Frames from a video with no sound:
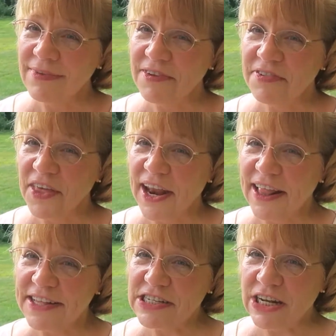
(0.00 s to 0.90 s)
just thought I'd
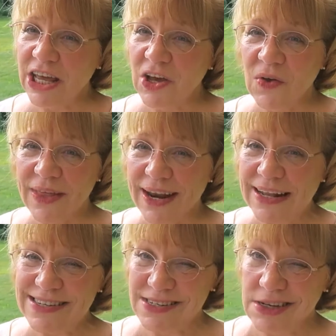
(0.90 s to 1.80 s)
let you know that I
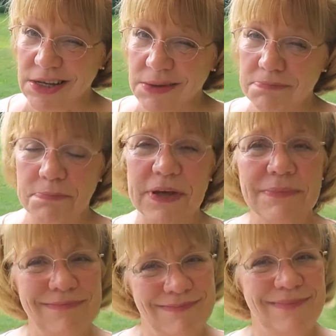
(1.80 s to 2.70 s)
had to stop,
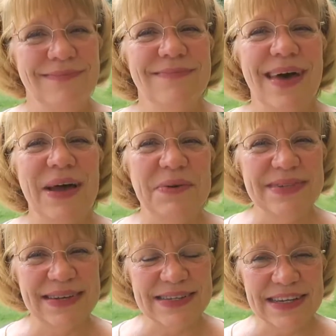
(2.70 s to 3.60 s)
but I will
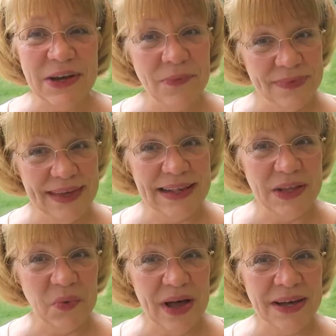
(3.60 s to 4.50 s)
talk to you in a
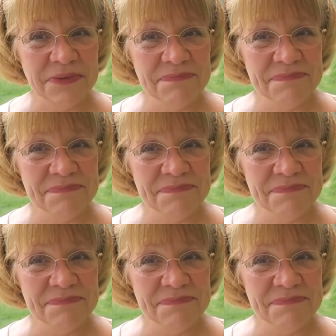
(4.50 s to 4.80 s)
little while.